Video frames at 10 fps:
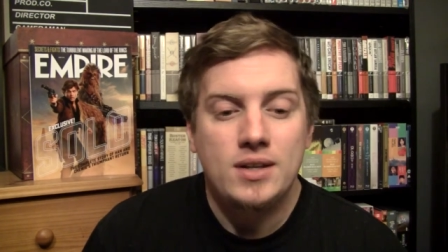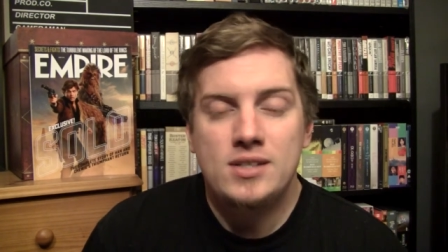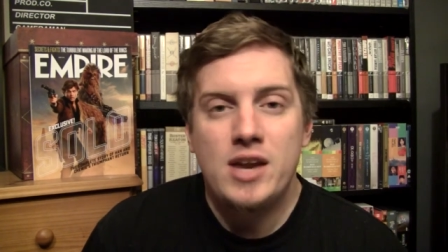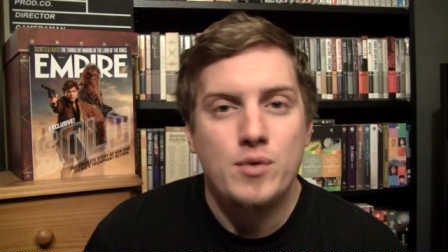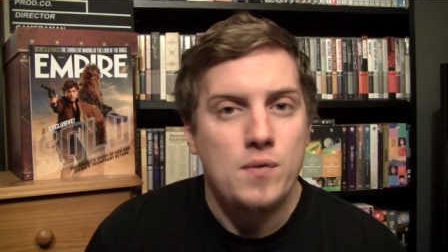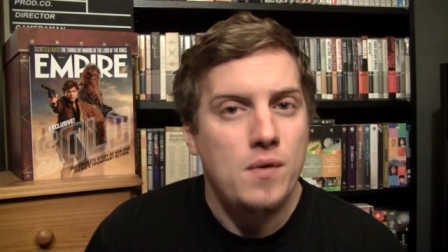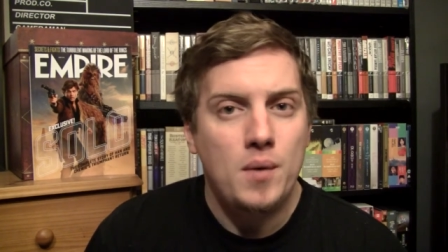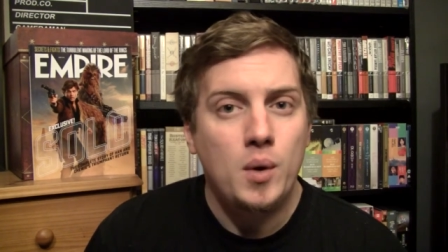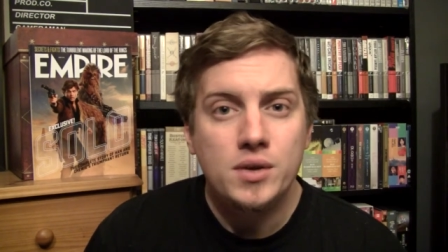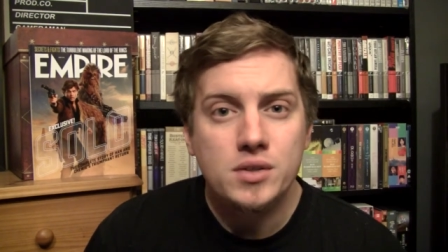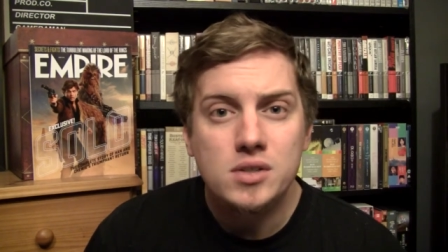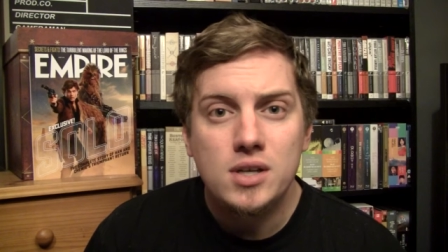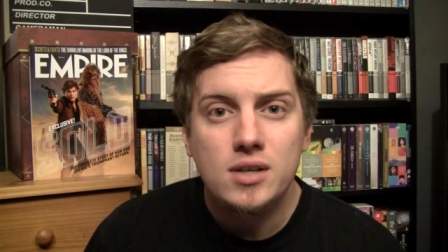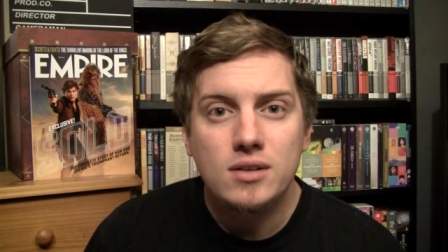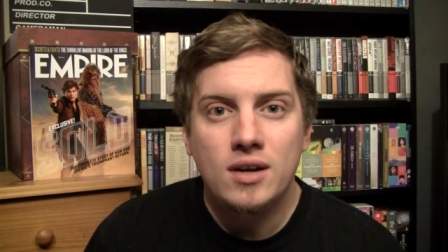it's never a film I wanted to
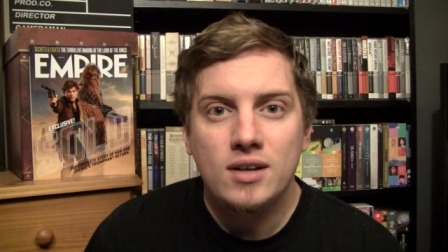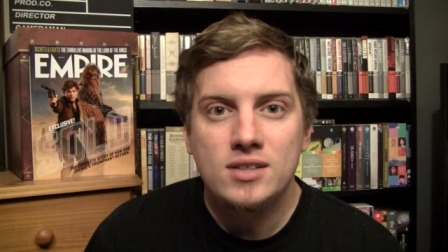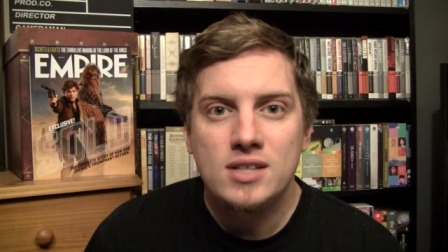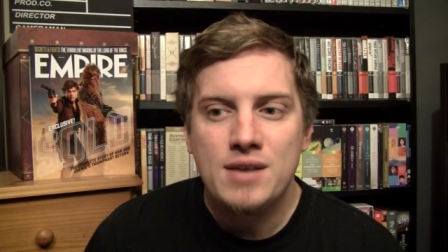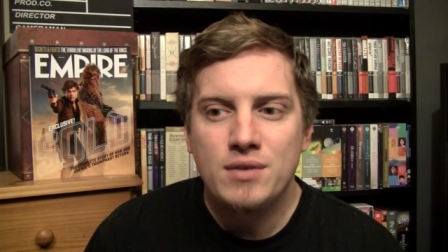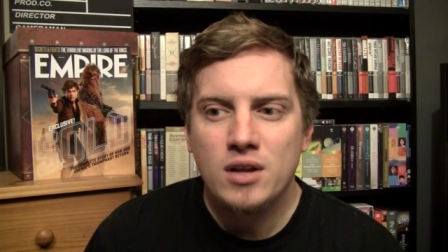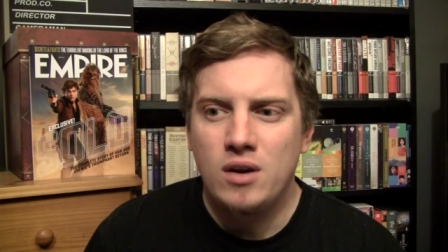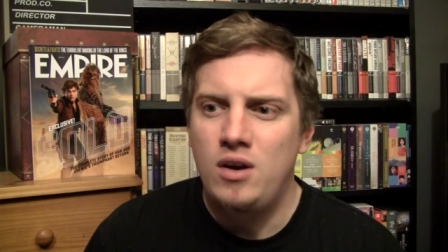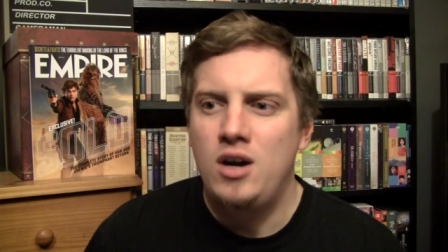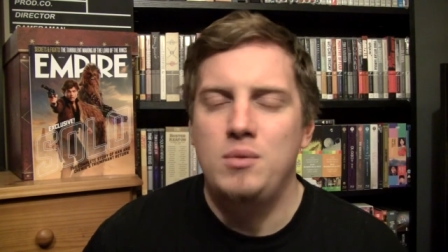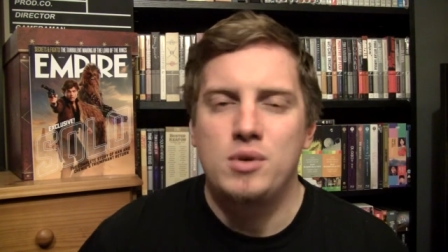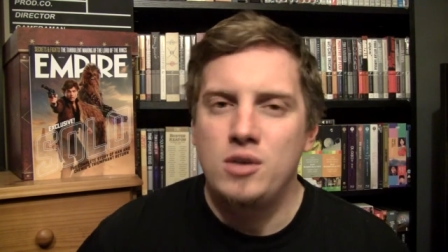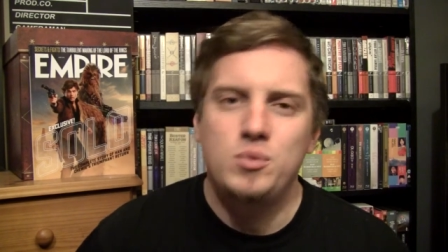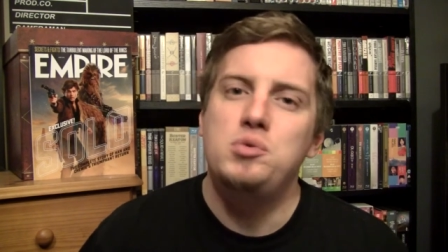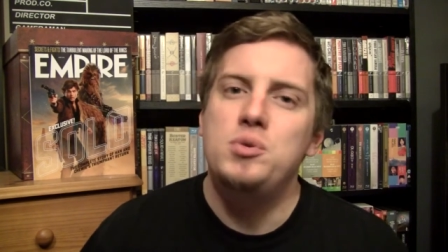see. It's never like, oh,
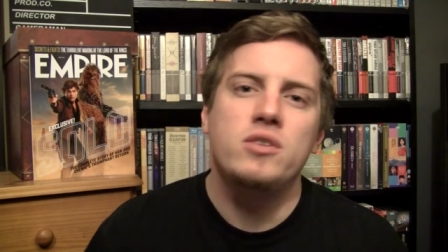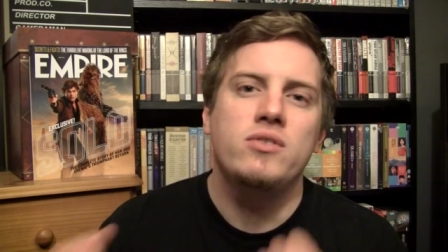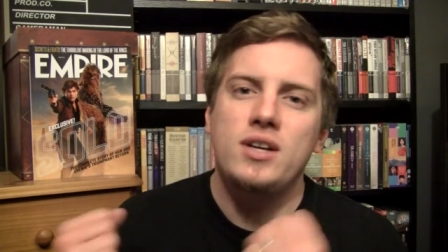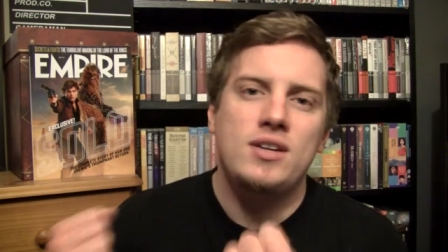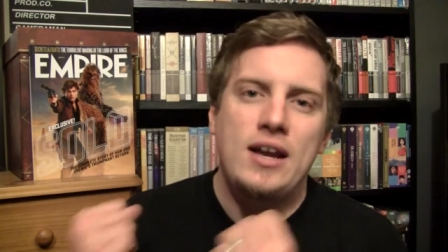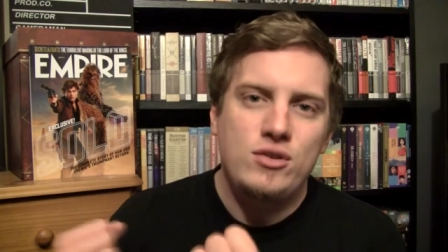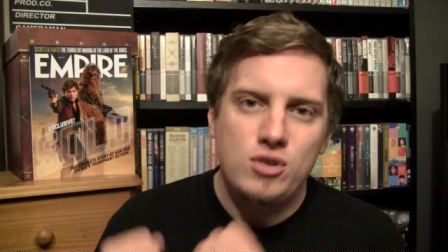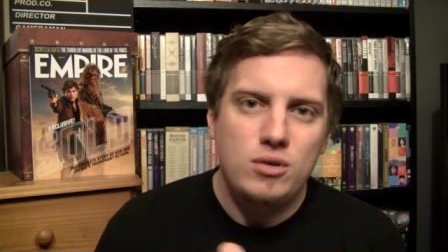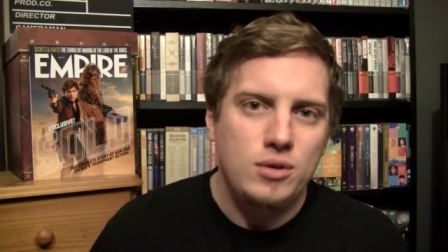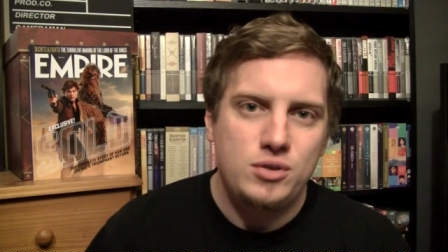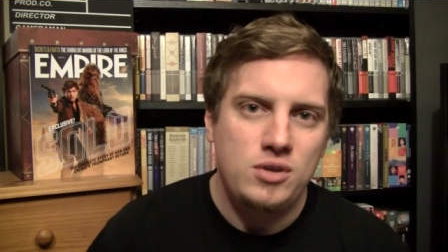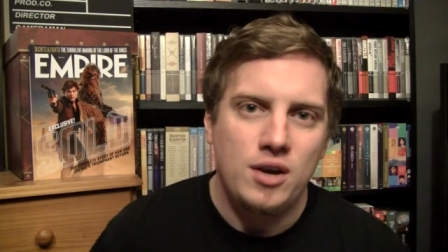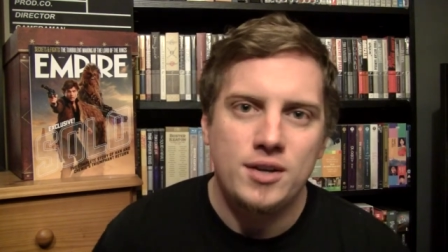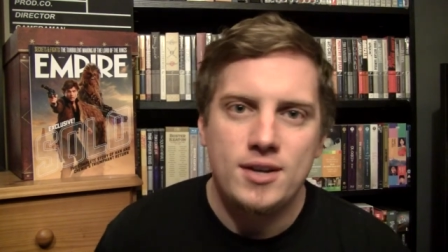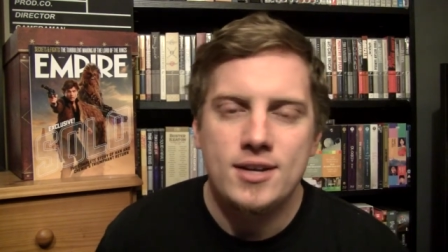I wish we could have had Han Solo's
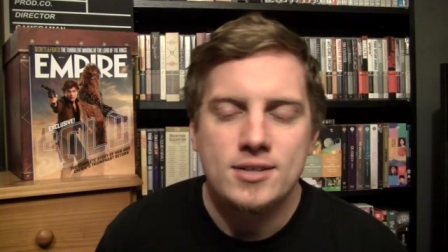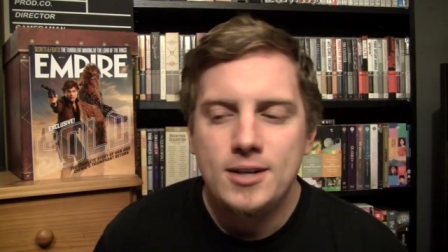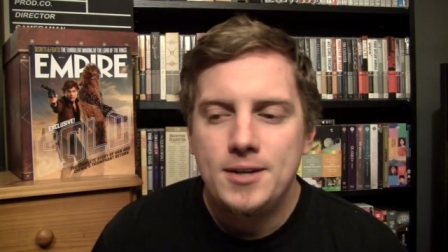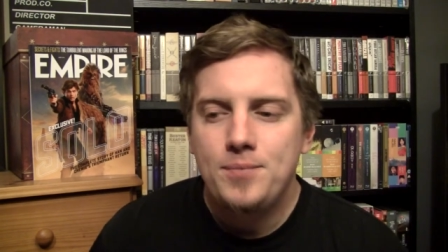younger days.